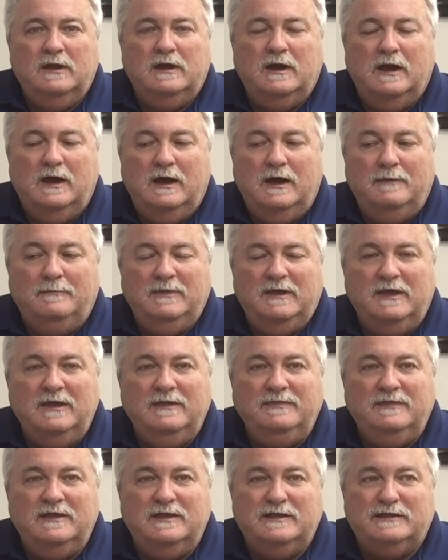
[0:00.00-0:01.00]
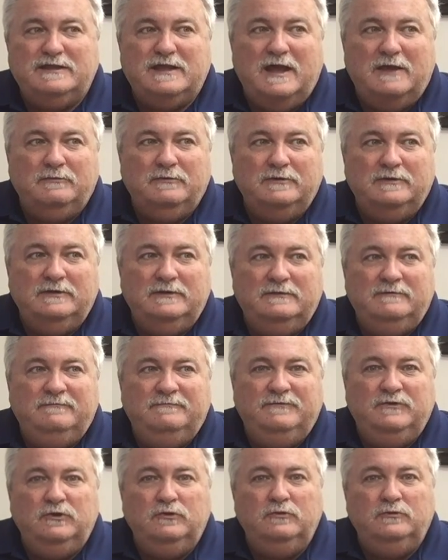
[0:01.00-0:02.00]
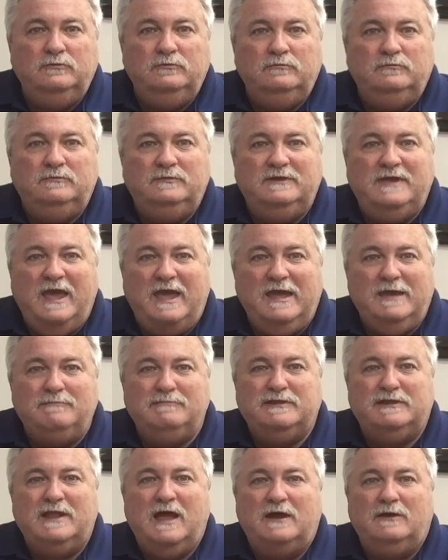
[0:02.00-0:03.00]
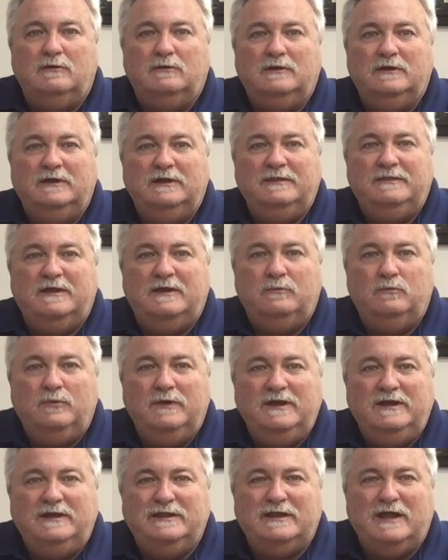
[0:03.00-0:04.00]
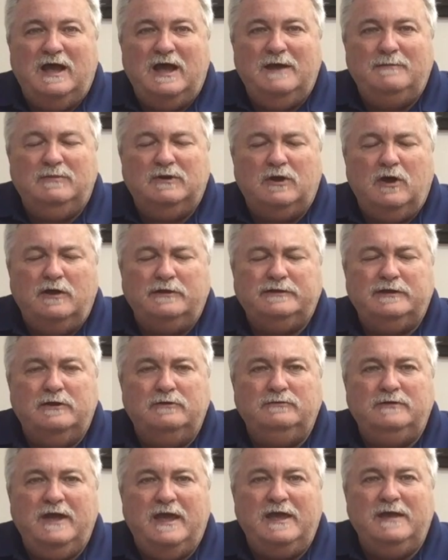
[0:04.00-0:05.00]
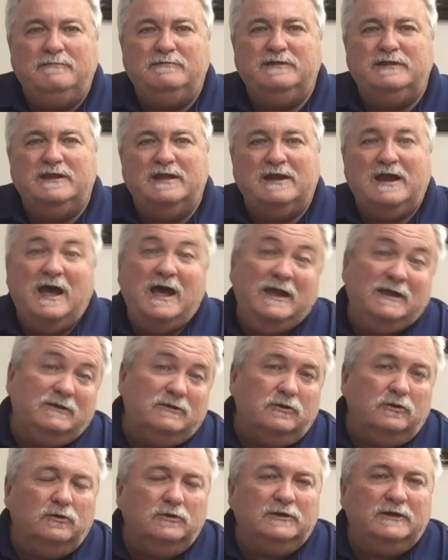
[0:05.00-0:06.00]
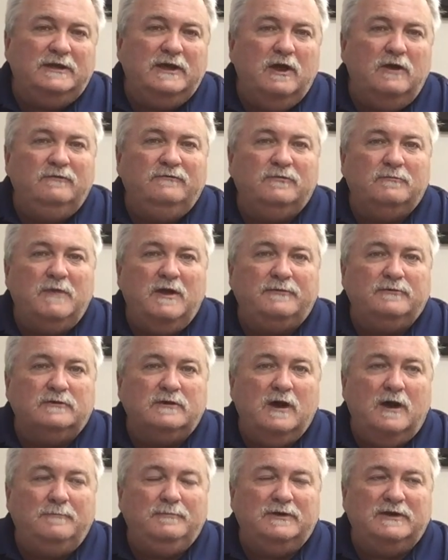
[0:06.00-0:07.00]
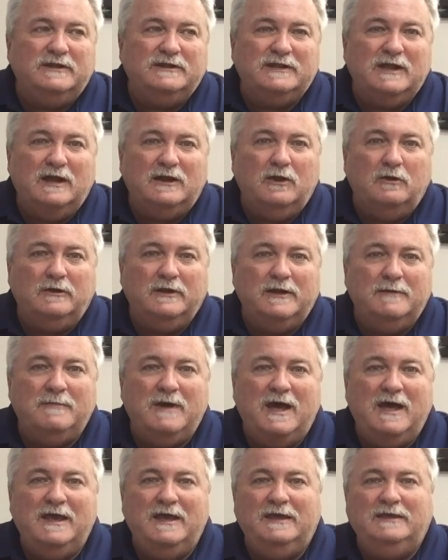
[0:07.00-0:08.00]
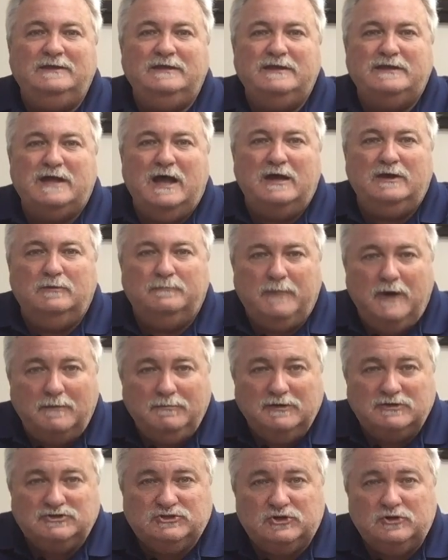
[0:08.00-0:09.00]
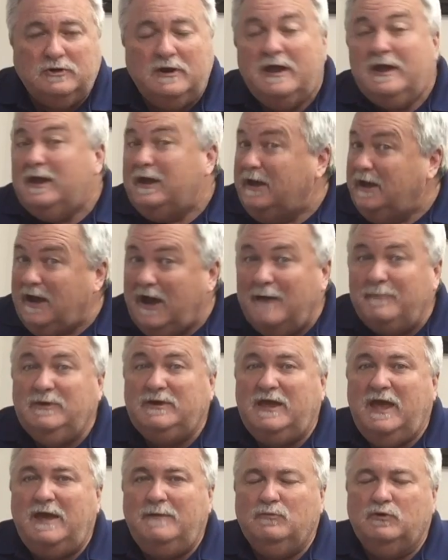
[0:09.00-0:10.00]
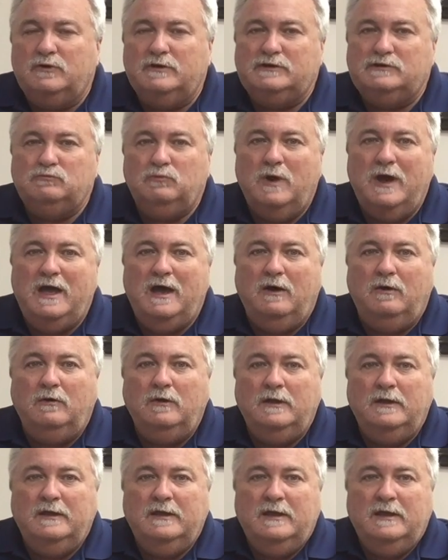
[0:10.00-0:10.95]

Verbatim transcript: Um, in this, I review games not only that we design, but also games that I currently own from other companies. Not only am I a designer publisher, I'm a gamer as well.